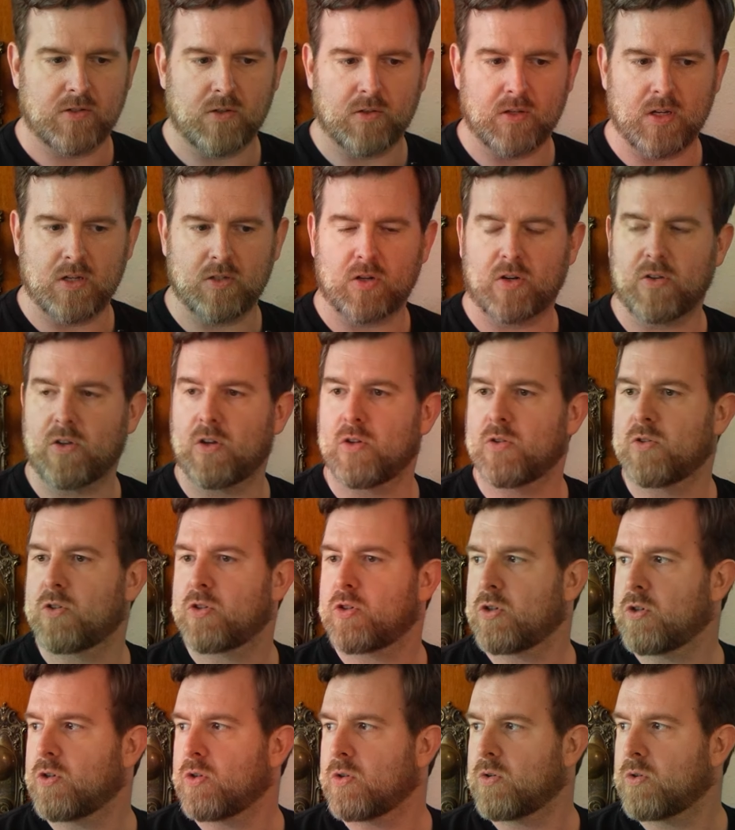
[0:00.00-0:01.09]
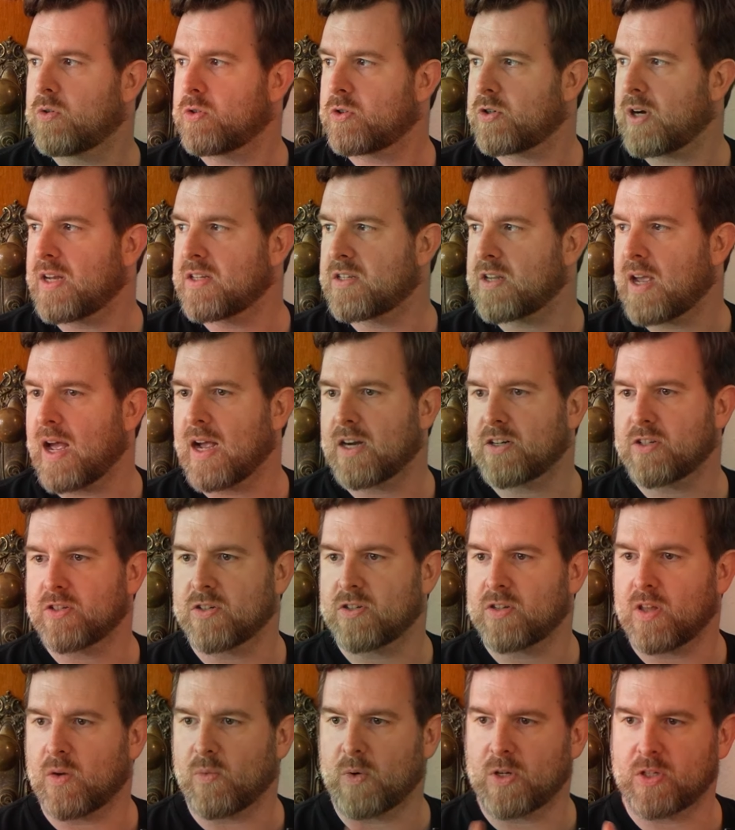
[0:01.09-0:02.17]
So these are those two
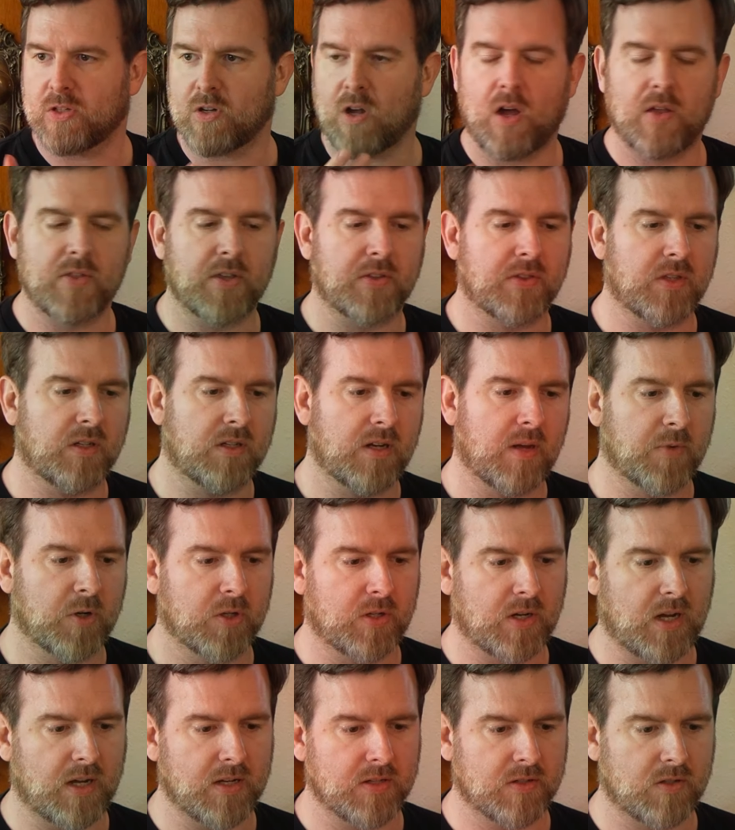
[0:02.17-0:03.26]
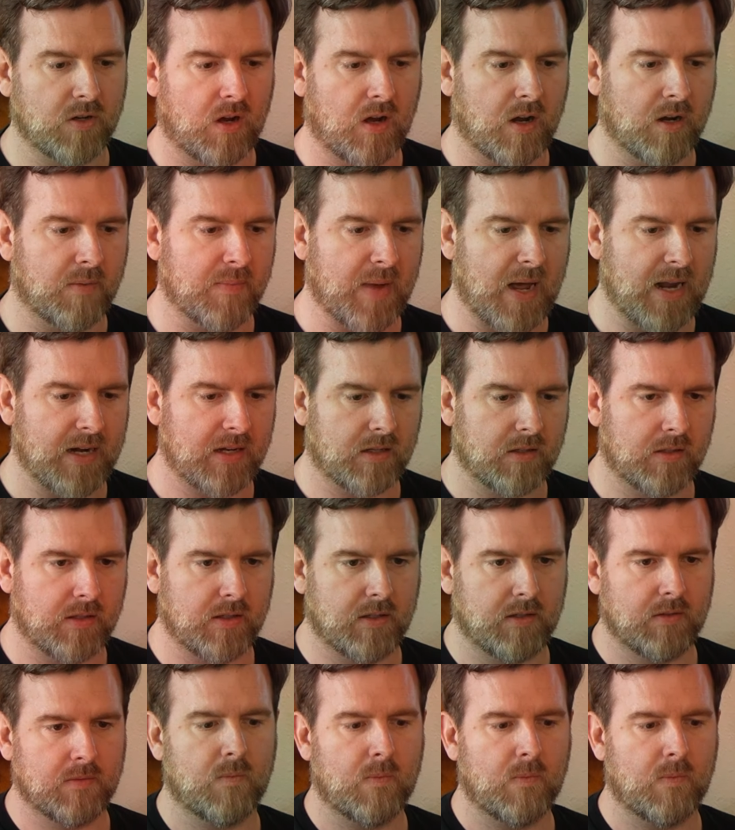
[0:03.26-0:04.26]
transactions that we saw that the demo does automatically.